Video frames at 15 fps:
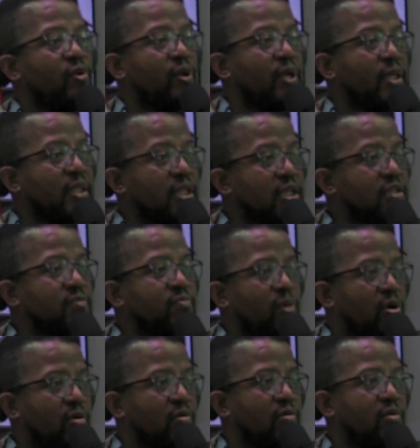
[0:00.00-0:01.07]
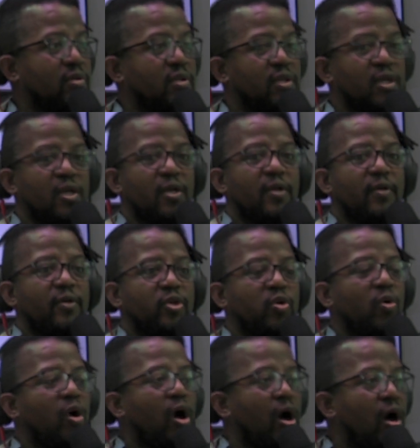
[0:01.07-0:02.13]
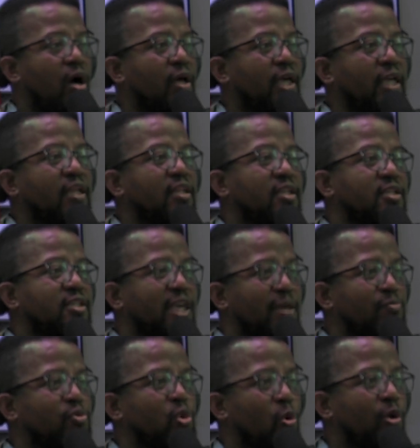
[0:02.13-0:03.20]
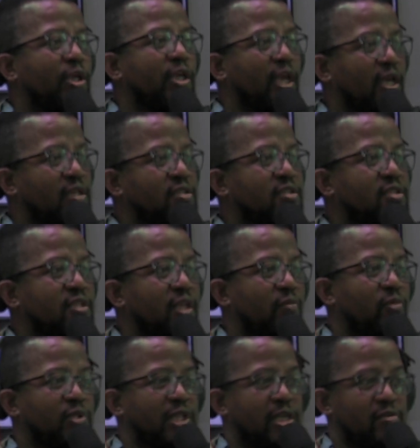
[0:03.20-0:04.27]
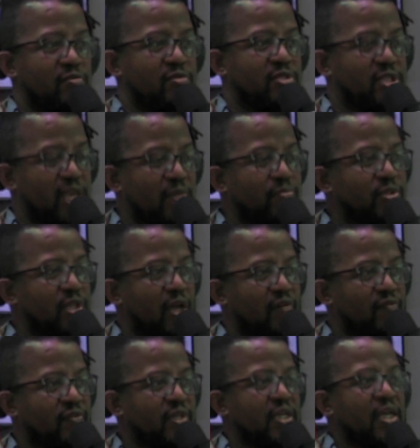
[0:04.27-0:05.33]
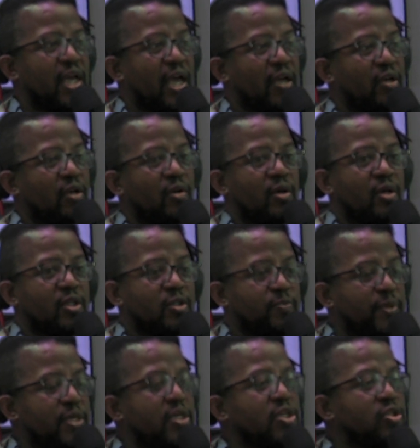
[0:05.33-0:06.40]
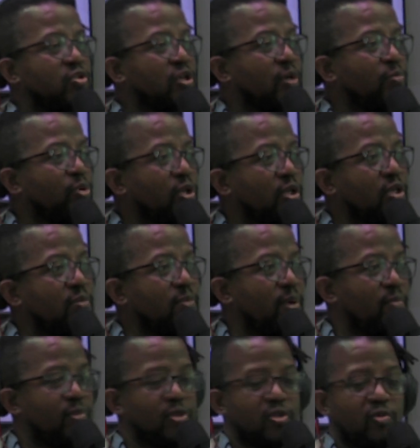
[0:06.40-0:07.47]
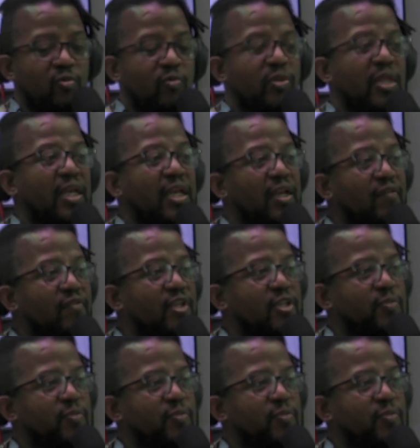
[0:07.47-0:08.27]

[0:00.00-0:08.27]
you are getting the same talking heads that will tell you the same stuff, and speaking to community members through their lived experience gives you